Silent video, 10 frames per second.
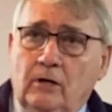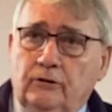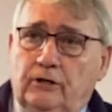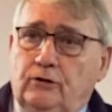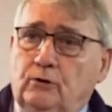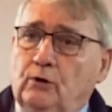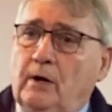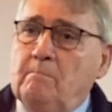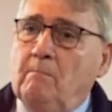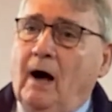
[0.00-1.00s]
Did you do
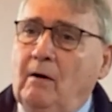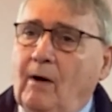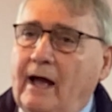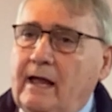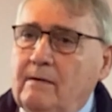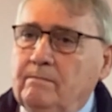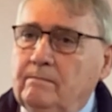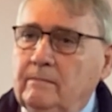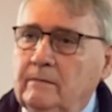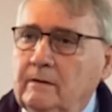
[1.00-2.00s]
it my way
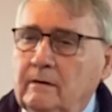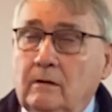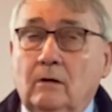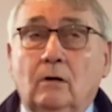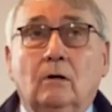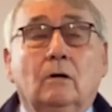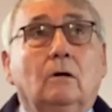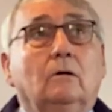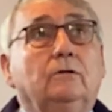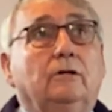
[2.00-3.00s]

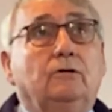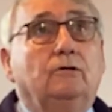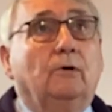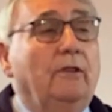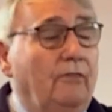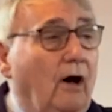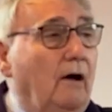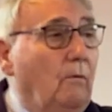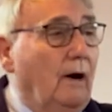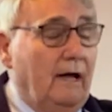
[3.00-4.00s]
or did you do it thy
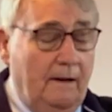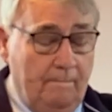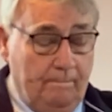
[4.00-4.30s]
way?